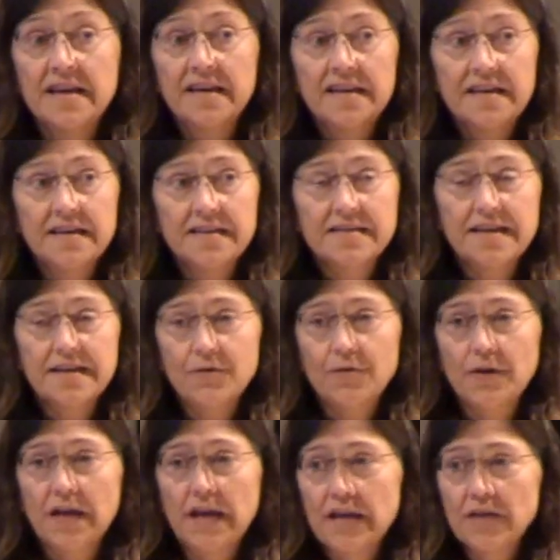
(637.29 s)
Yes, I
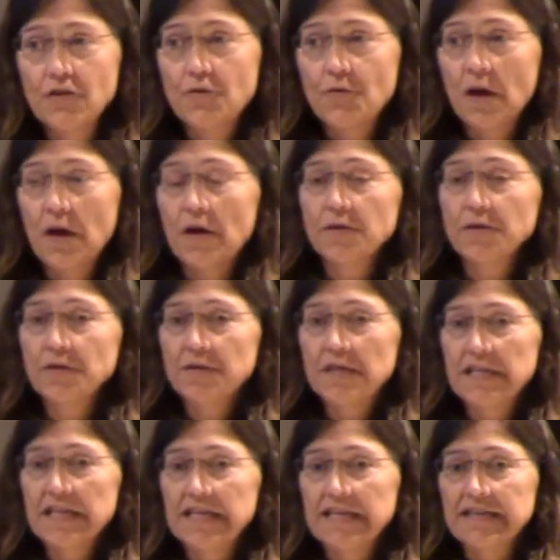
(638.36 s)
agree. I also
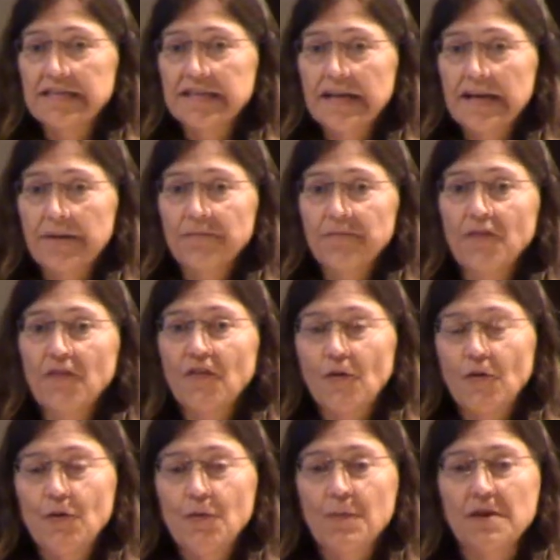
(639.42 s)
think that, so
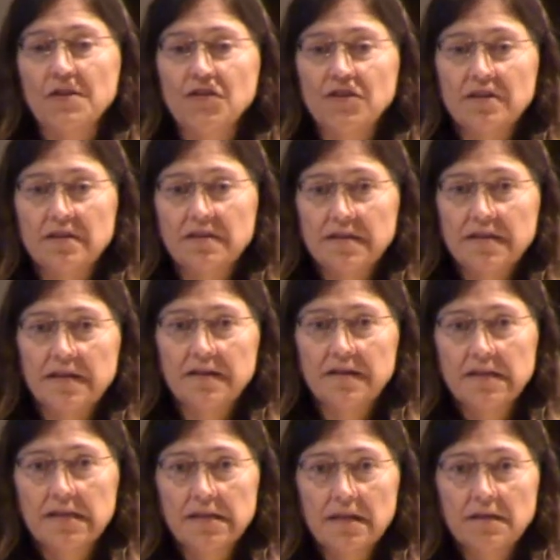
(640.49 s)
you mentioned
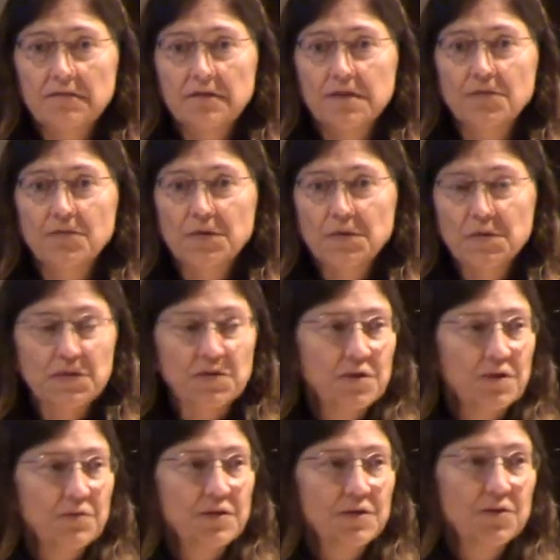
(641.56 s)
the Loveless
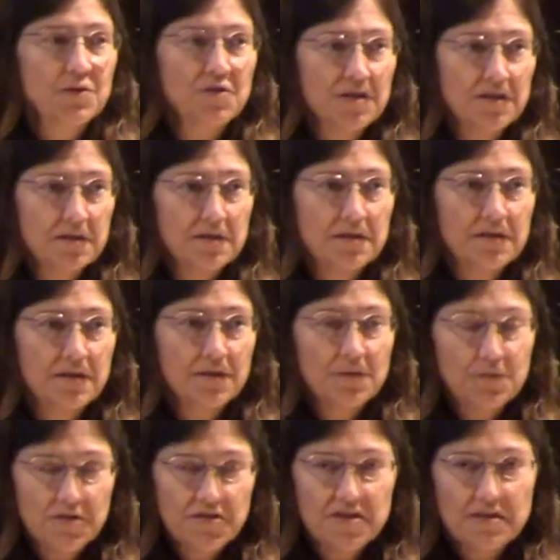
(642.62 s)
Respiratory Research
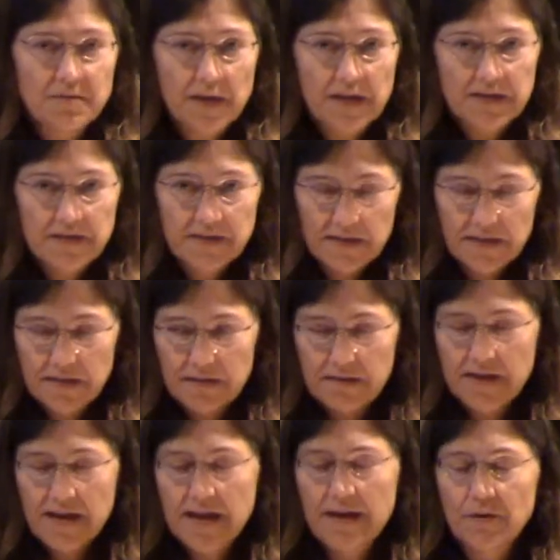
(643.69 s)
Institute, which is based
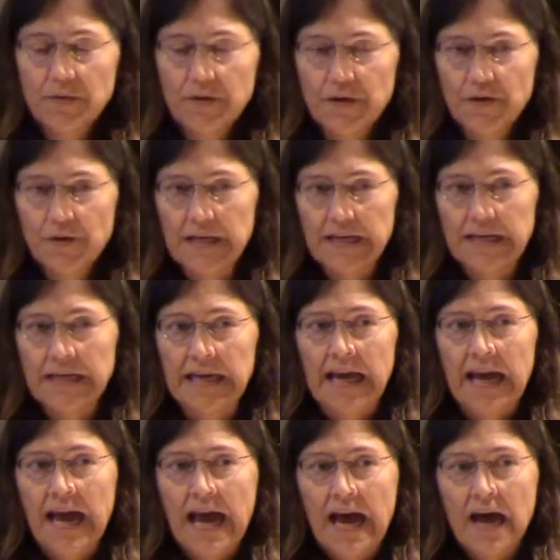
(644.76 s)
in Albuquerque.
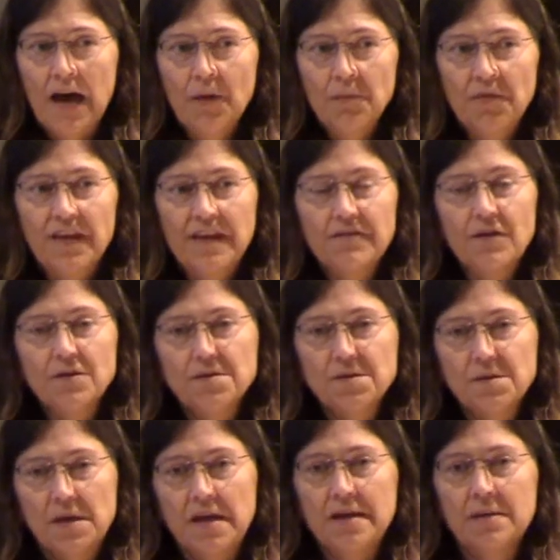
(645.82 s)
They've
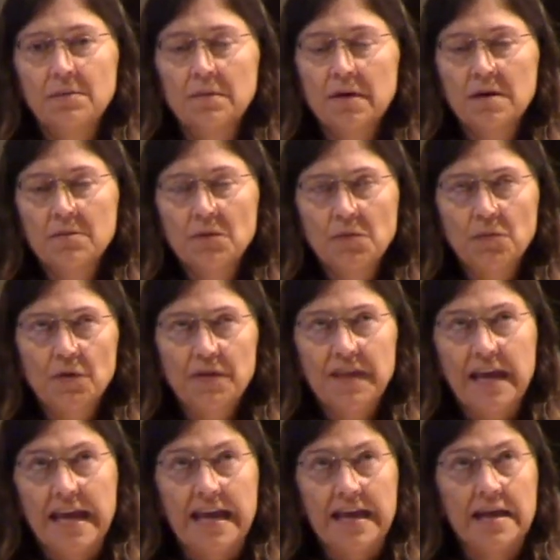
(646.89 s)
also come up
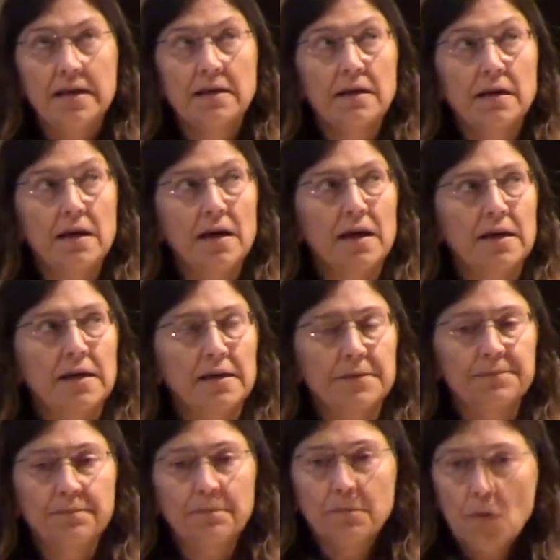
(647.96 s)
with a
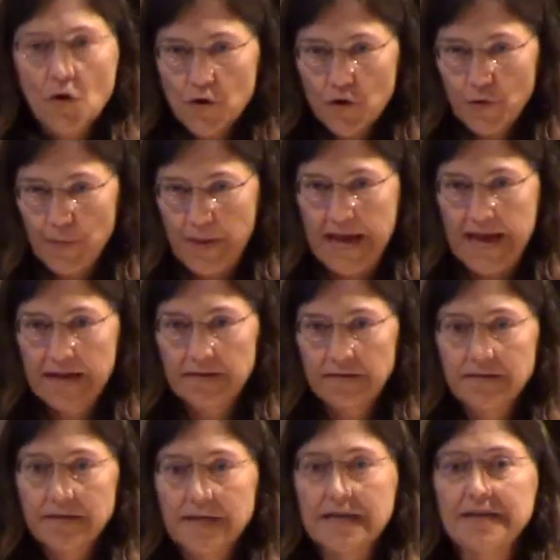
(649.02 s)
marker
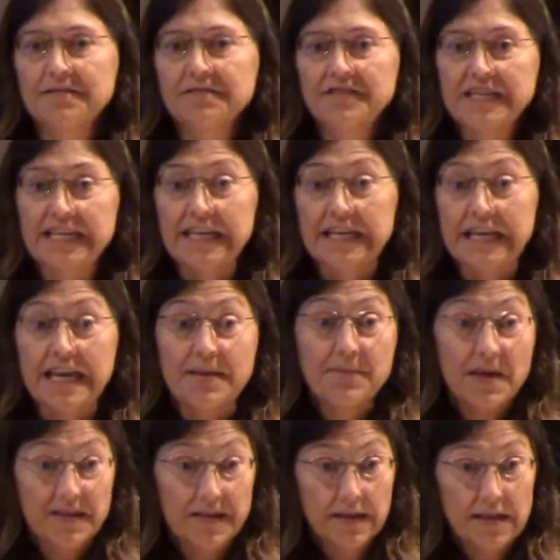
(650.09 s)
panel of DNA
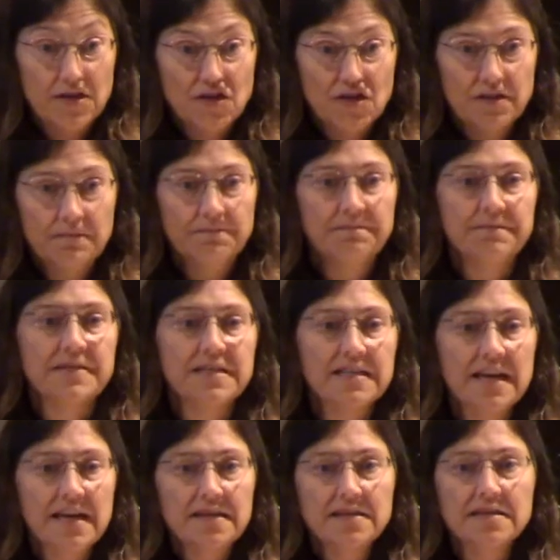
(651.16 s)
methylation
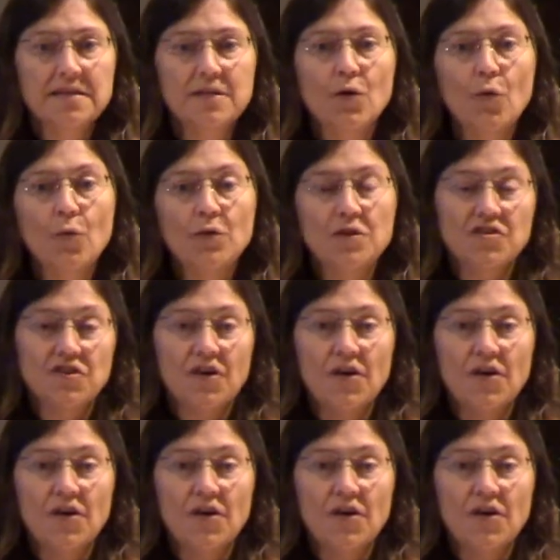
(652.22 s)
sites, which